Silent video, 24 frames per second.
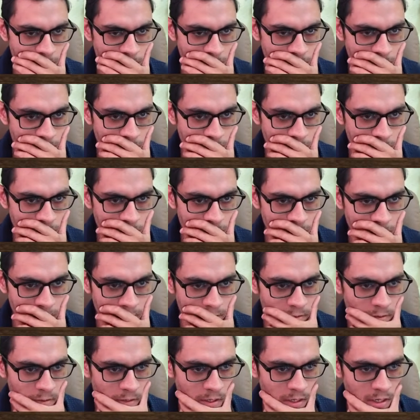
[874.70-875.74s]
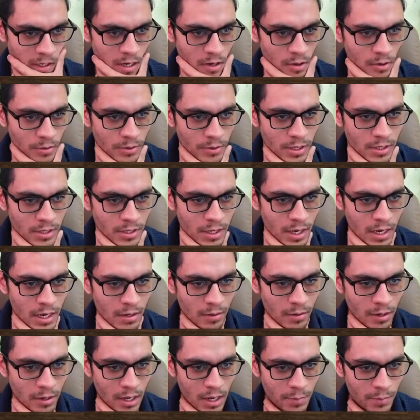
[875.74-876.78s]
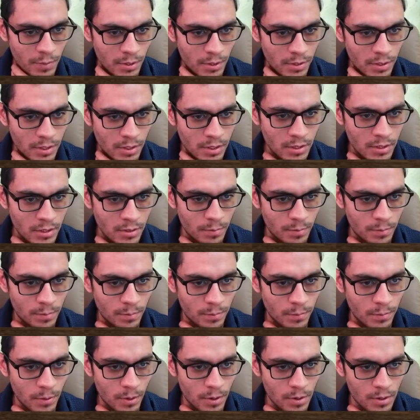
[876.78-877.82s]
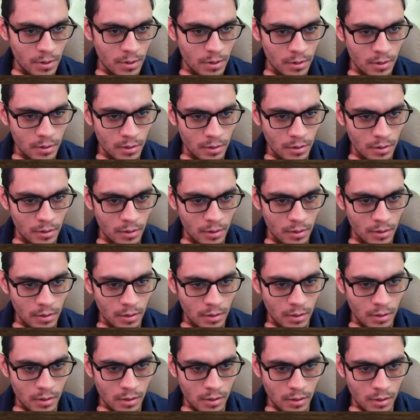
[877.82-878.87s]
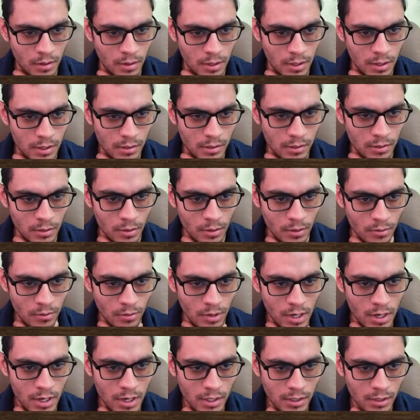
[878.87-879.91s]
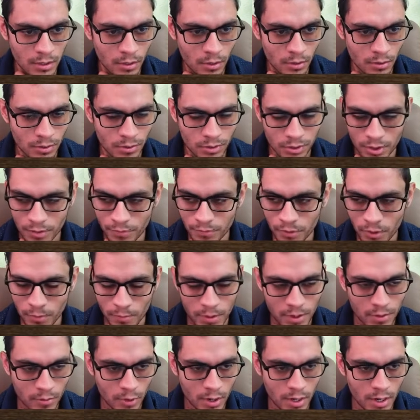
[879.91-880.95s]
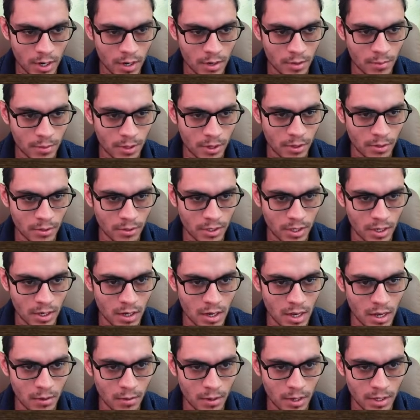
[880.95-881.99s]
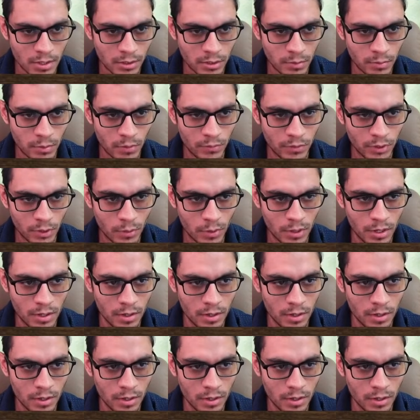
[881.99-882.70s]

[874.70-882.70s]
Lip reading: So now this cannot happen. This pawn is not really a concern for me right now because he now has to move the queen.